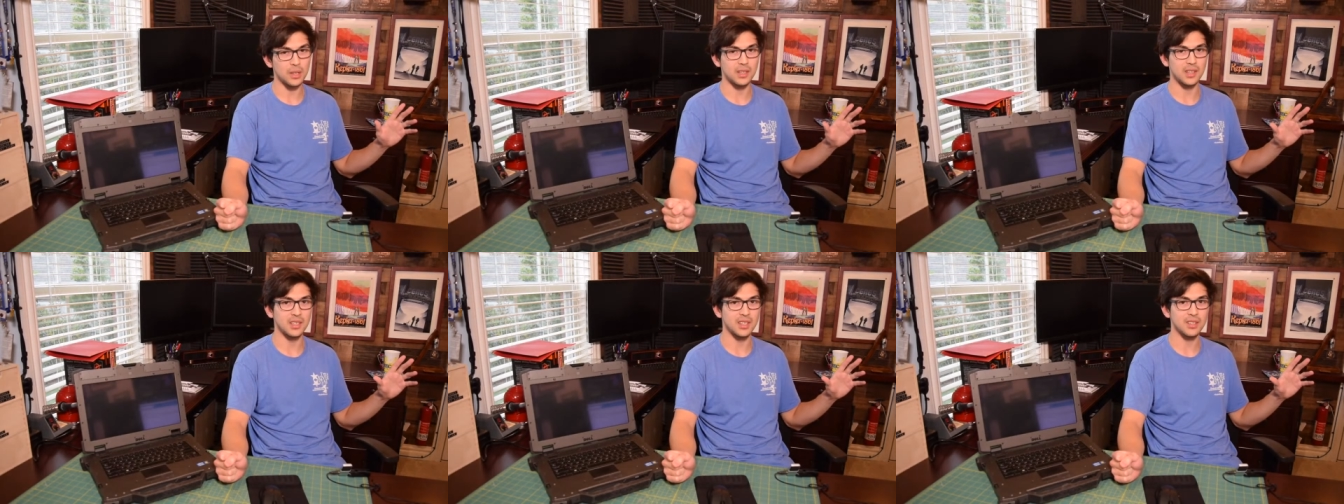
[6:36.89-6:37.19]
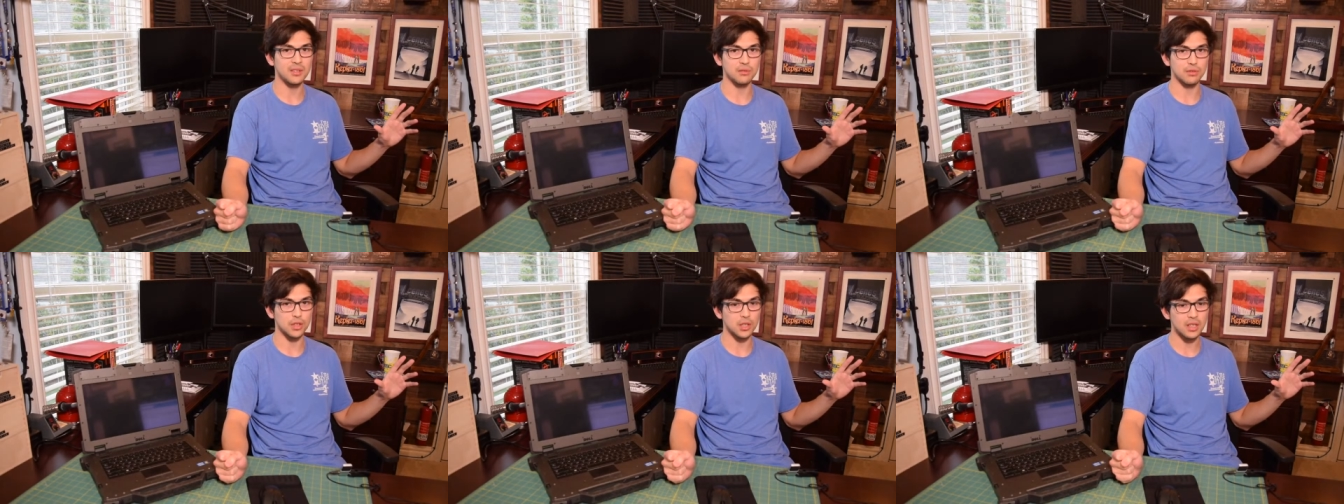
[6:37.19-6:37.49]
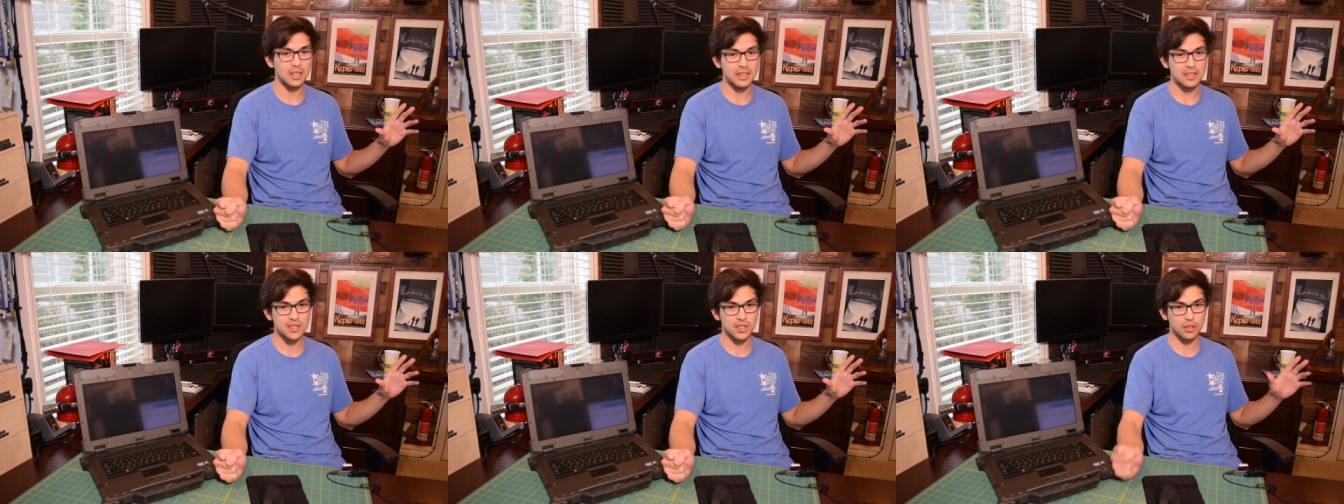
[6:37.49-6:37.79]
and I didn't
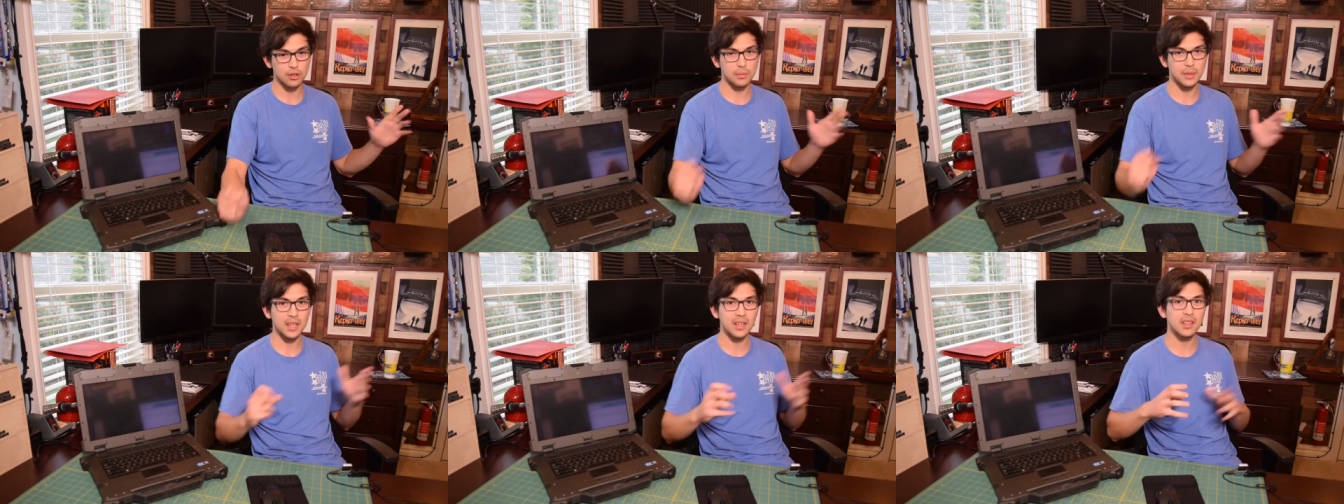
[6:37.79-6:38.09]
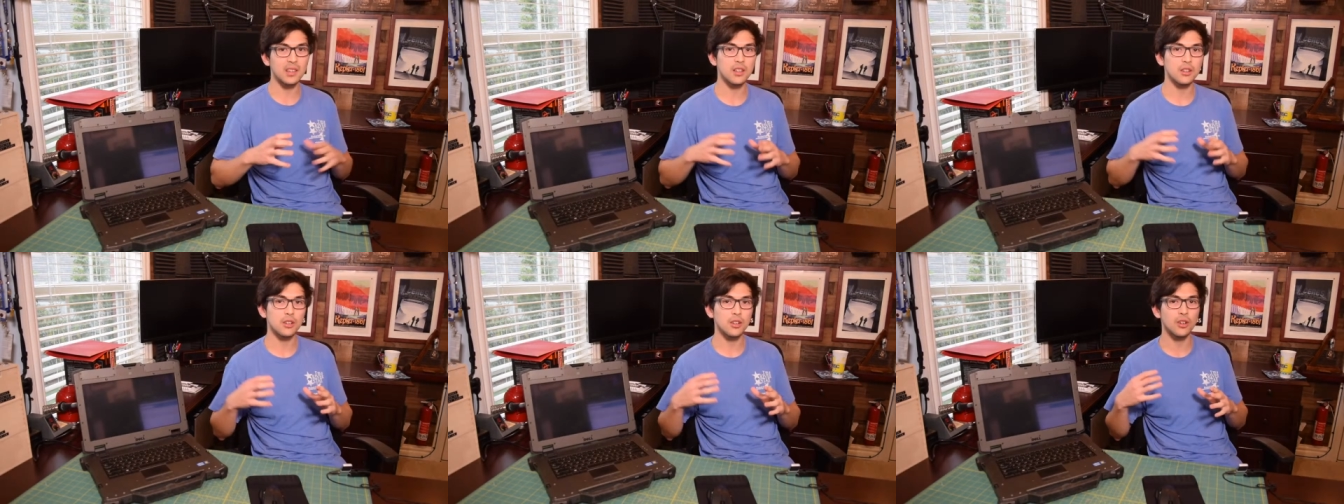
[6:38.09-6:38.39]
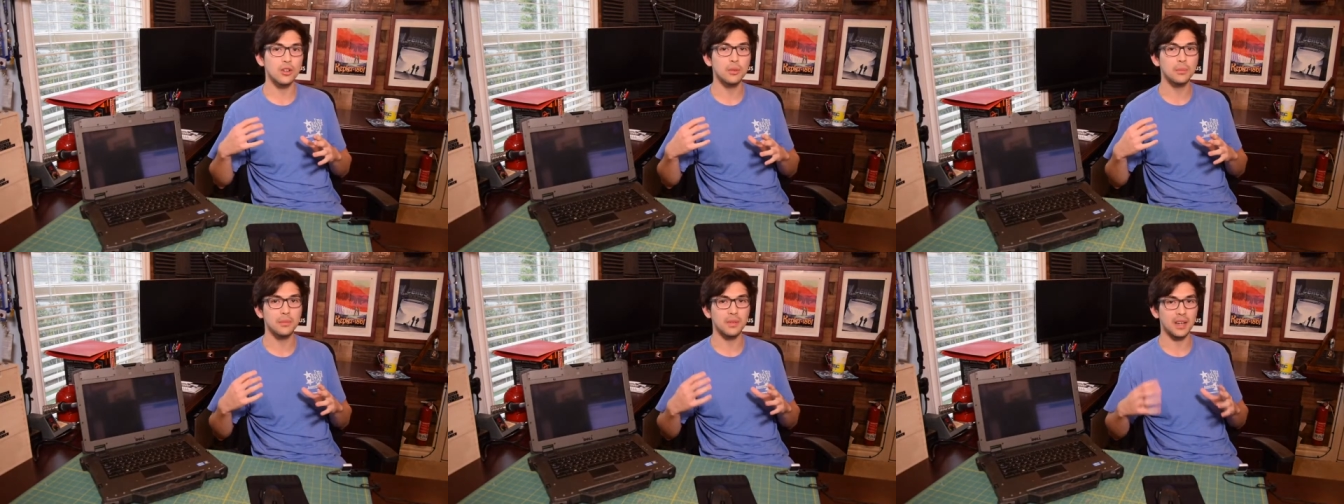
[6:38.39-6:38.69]
realize they were making their
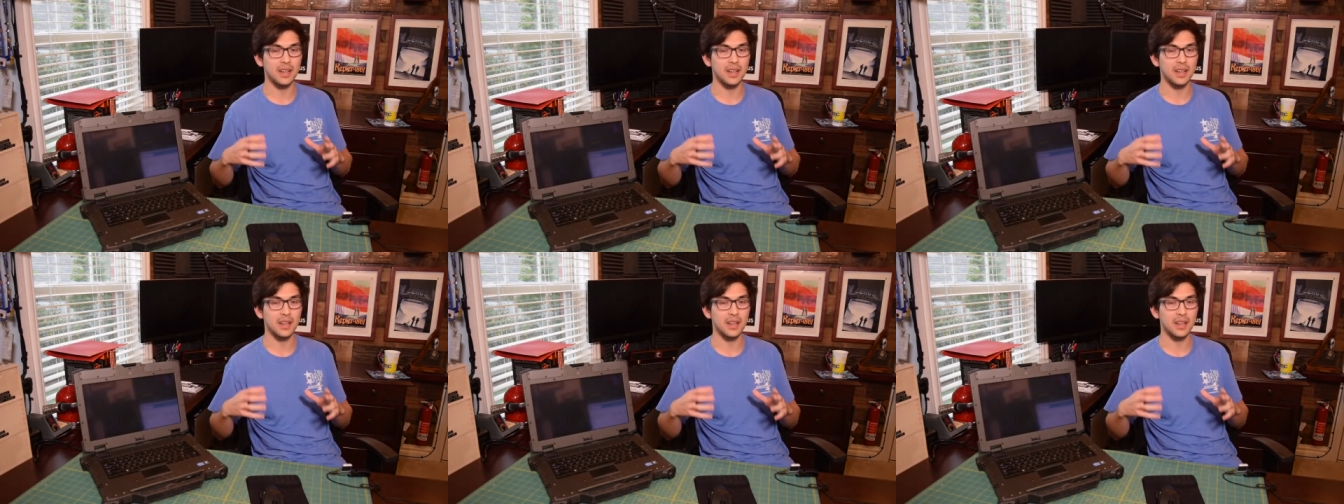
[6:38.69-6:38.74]
home.